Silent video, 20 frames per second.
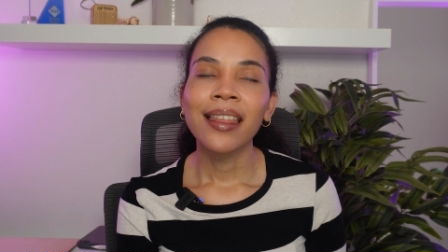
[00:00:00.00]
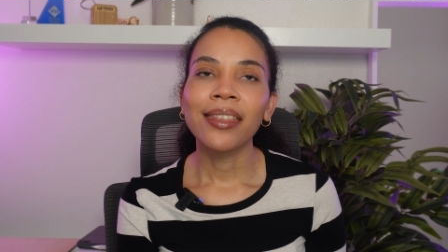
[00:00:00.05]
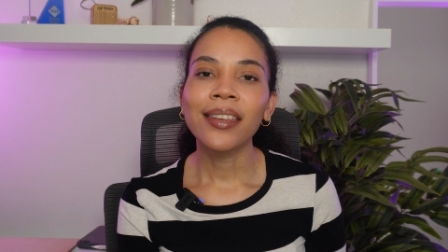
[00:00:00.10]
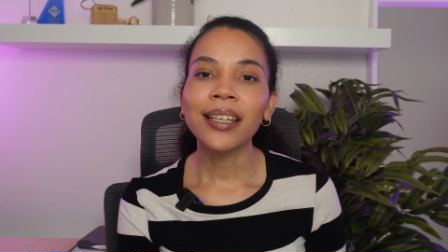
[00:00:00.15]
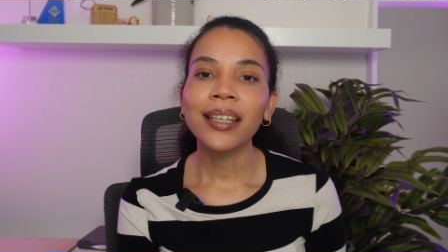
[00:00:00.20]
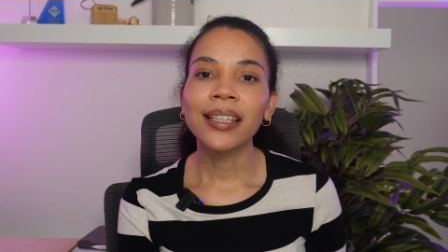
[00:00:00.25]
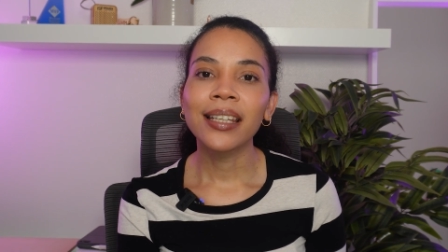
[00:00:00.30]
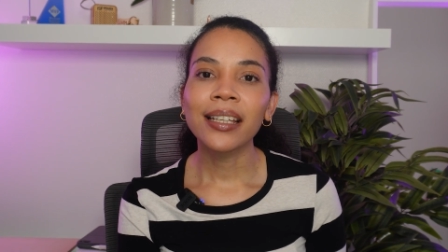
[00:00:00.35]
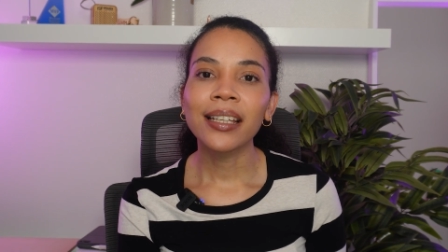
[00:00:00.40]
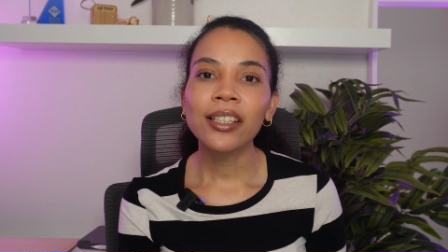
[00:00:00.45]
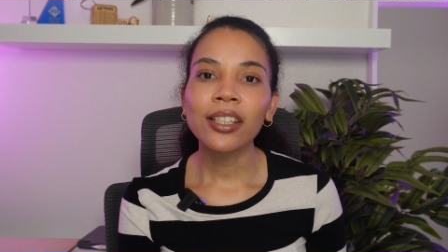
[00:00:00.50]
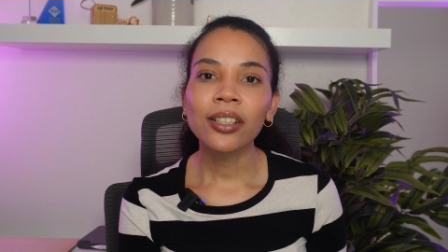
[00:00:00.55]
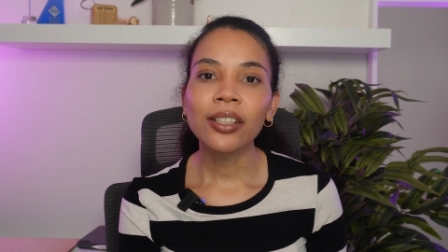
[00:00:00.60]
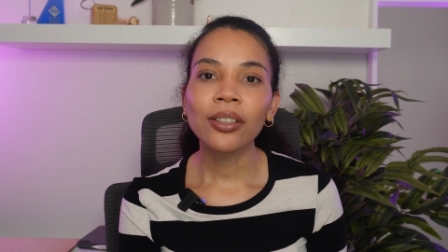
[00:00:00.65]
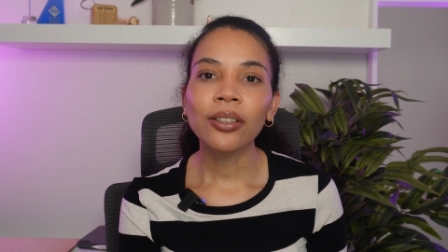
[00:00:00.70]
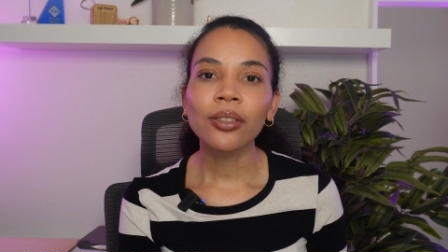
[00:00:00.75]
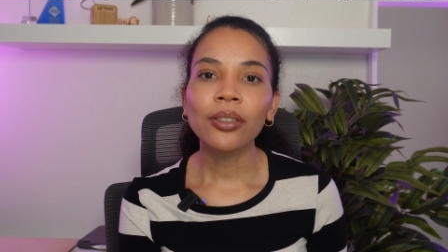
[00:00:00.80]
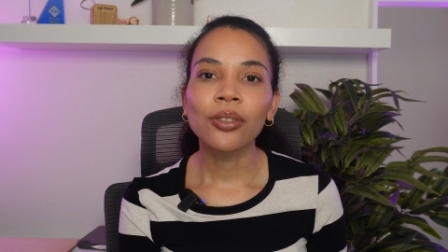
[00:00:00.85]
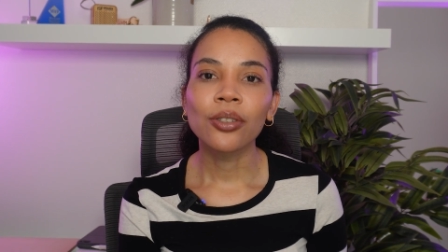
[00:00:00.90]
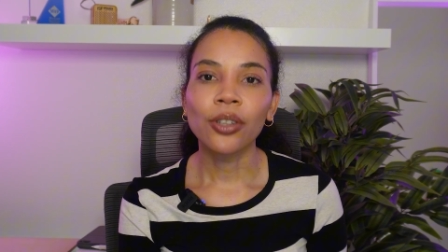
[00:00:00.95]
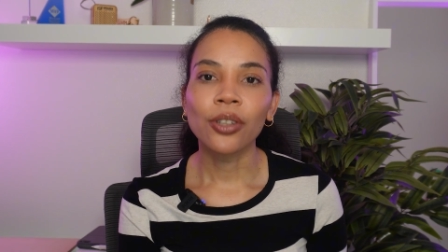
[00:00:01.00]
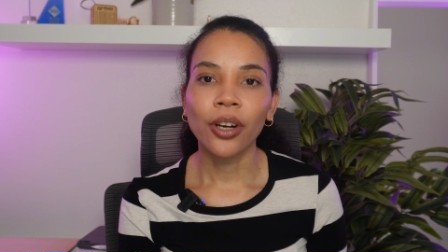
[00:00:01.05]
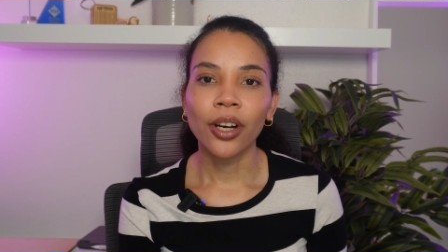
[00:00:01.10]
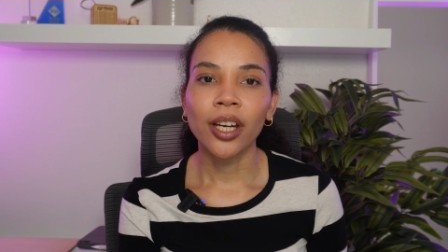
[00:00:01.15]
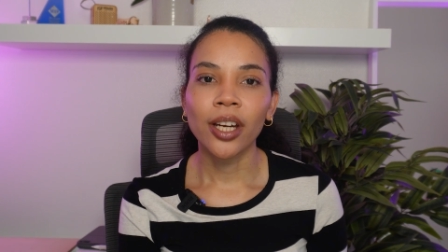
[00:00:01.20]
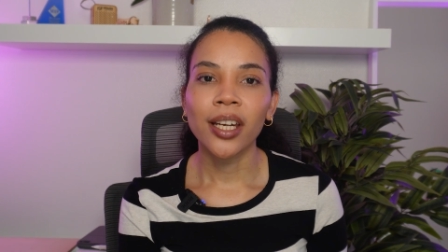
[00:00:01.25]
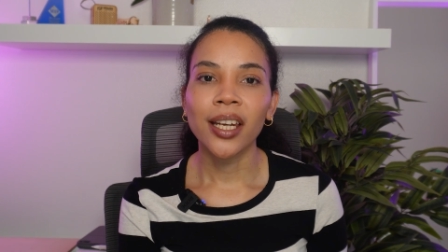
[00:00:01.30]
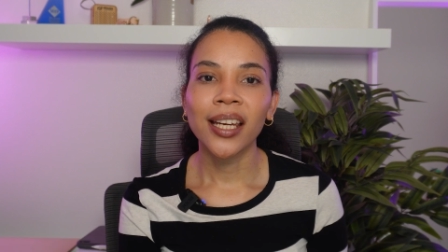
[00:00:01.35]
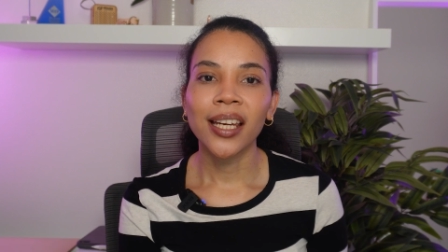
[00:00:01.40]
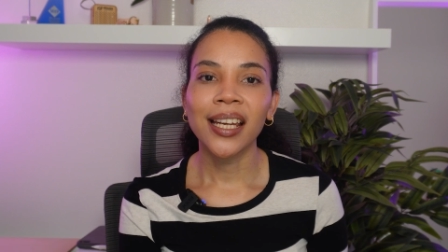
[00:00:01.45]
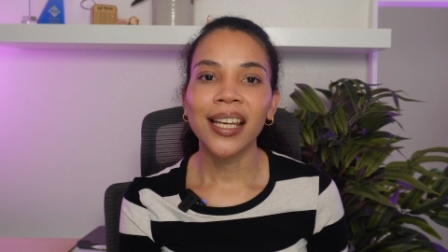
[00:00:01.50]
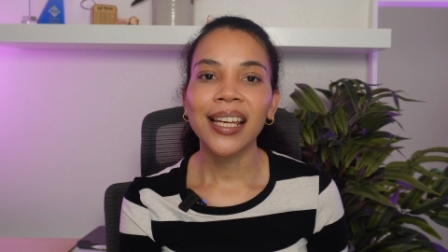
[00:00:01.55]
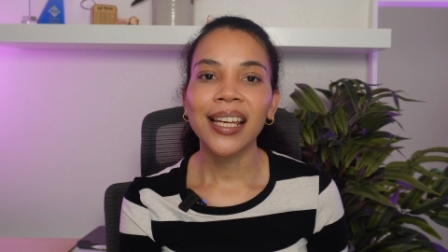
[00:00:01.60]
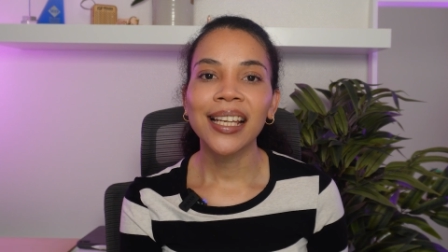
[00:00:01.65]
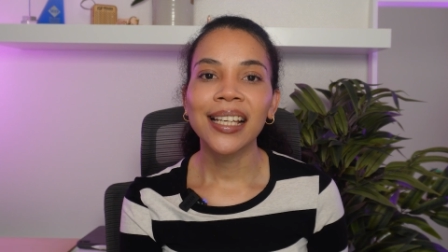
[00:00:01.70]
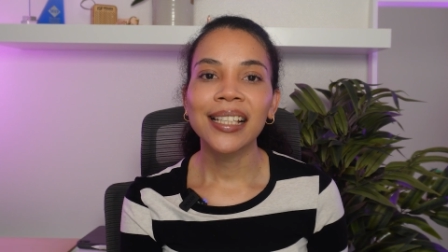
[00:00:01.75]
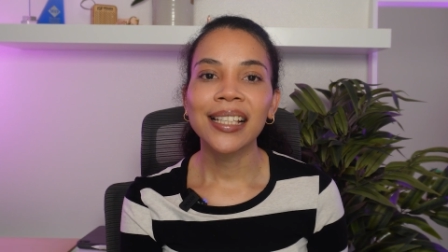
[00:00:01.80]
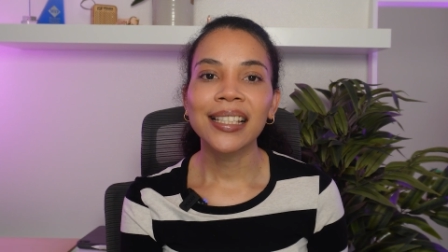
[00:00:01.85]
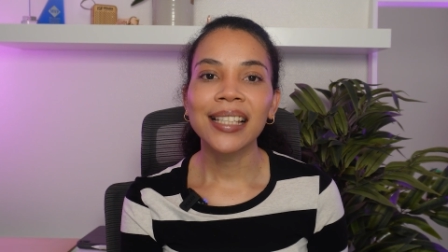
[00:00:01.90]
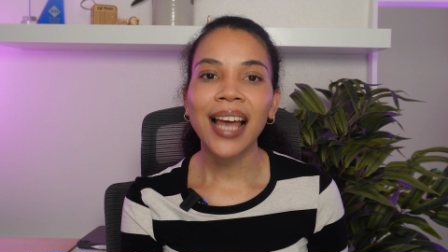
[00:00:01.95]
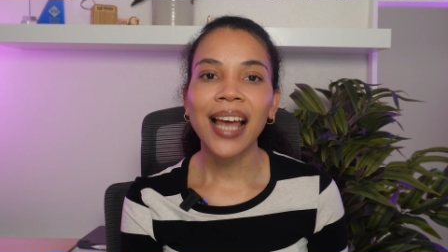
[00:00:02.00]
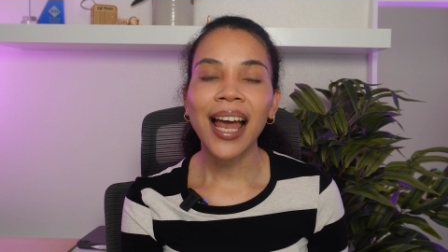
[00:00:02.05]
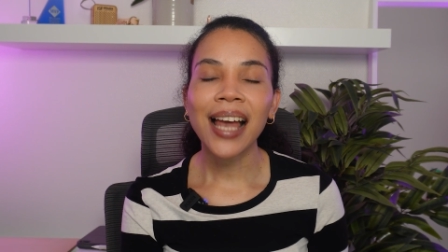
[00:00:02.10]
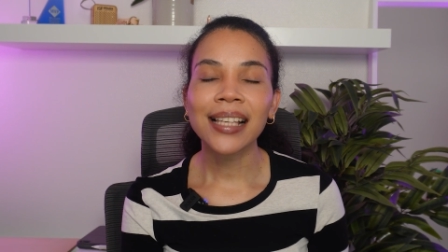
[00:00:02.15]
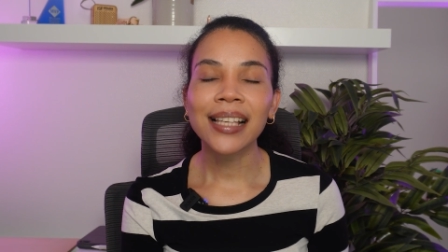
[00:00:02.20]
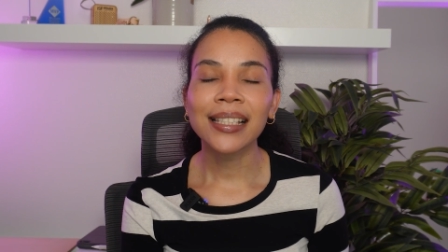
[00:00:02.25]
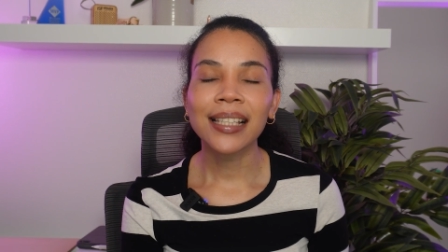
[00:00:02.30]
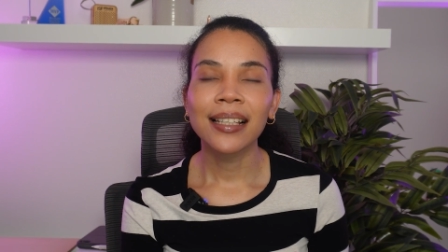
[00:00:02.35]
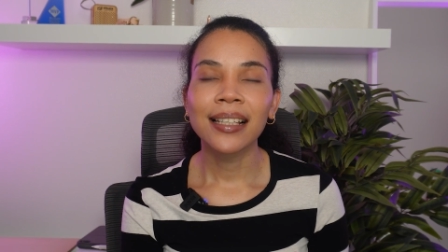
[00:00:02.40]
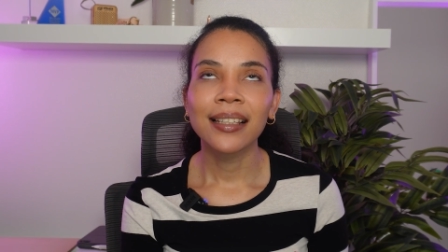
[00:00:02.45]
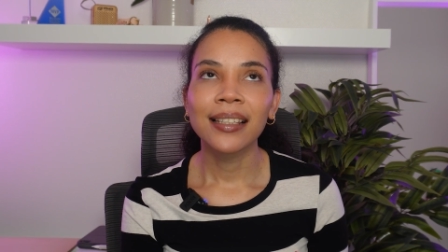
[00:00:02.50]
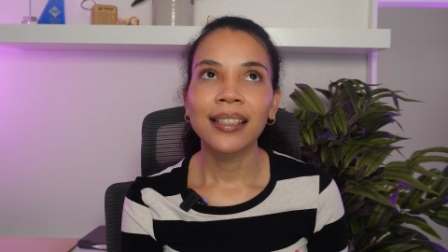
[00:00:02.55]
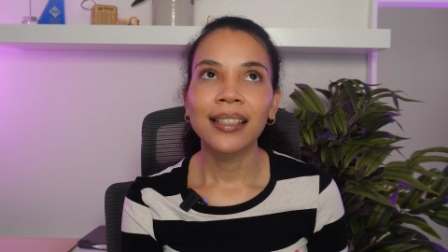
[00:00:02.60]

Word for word: the digital journey is as